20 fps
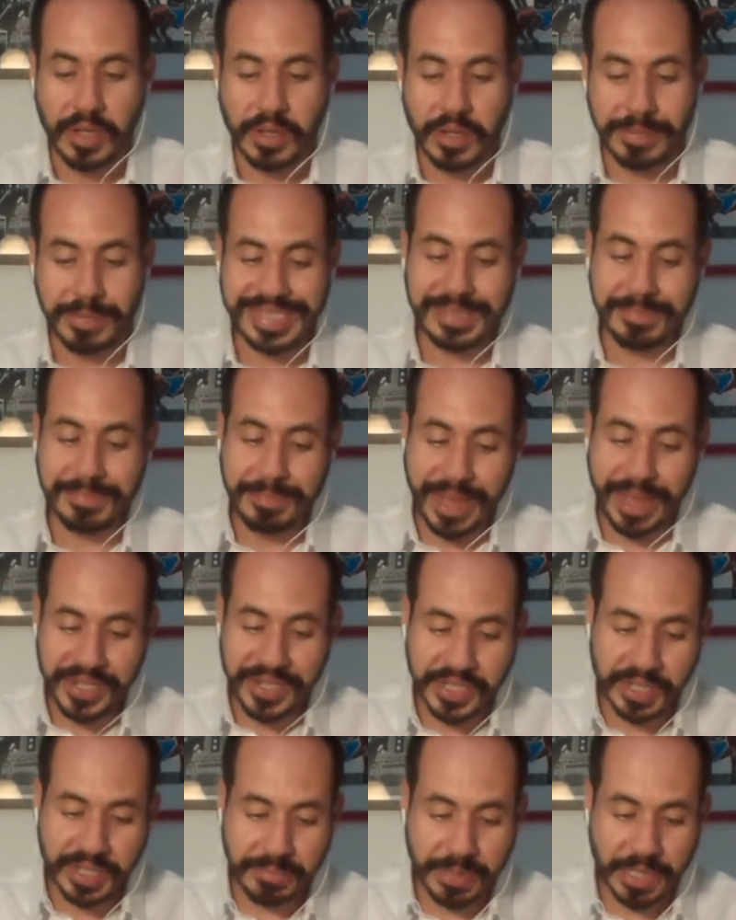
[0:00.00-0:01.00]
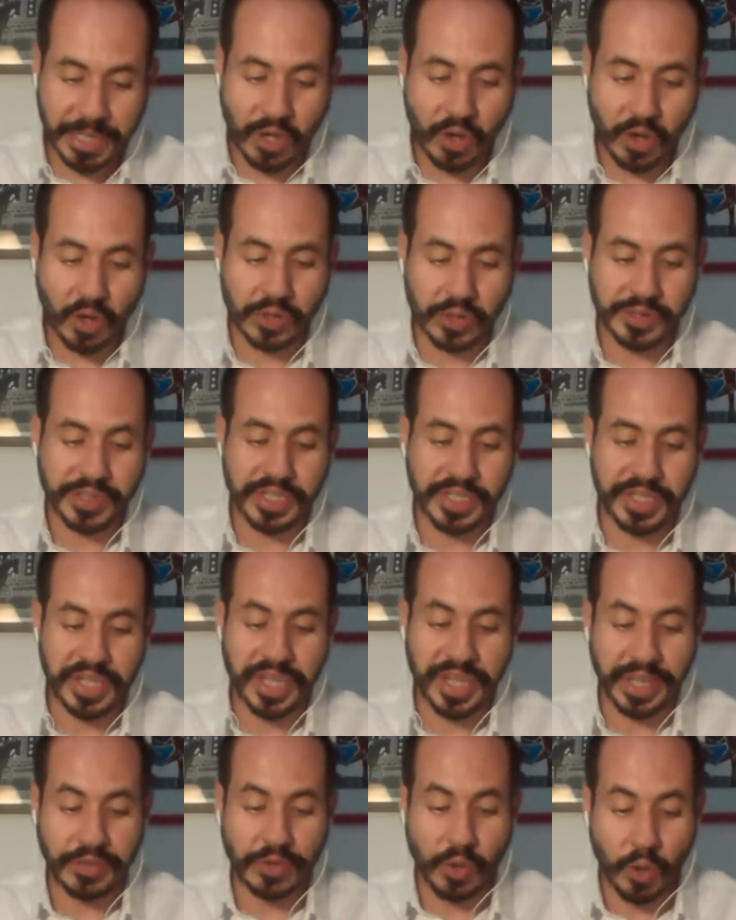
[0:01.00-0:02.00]
but especially because he
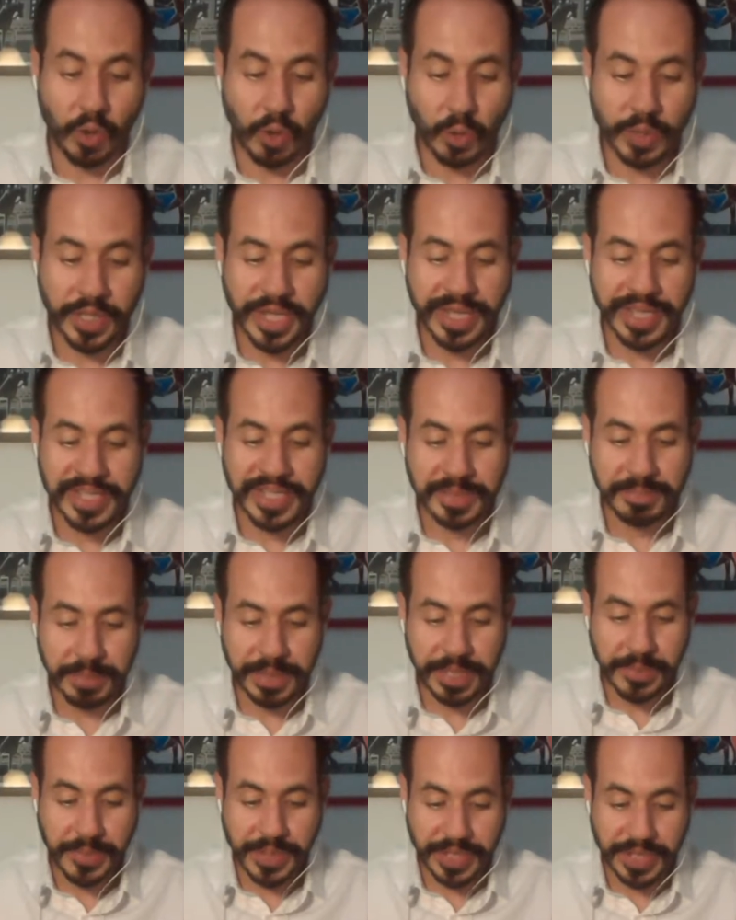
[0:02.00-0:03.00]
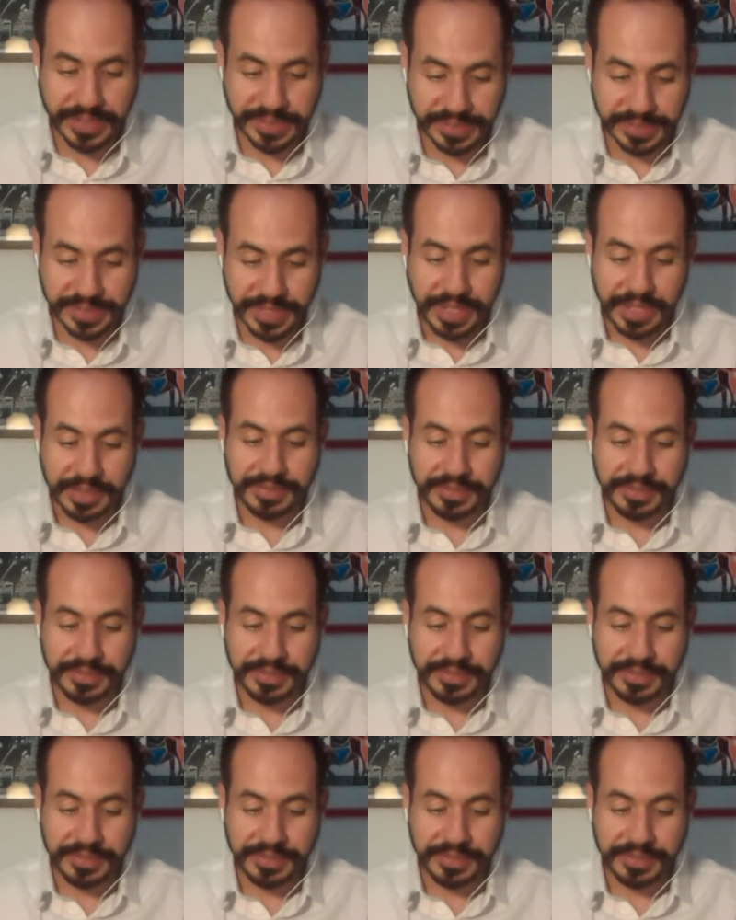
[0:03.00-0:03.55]
had only experienced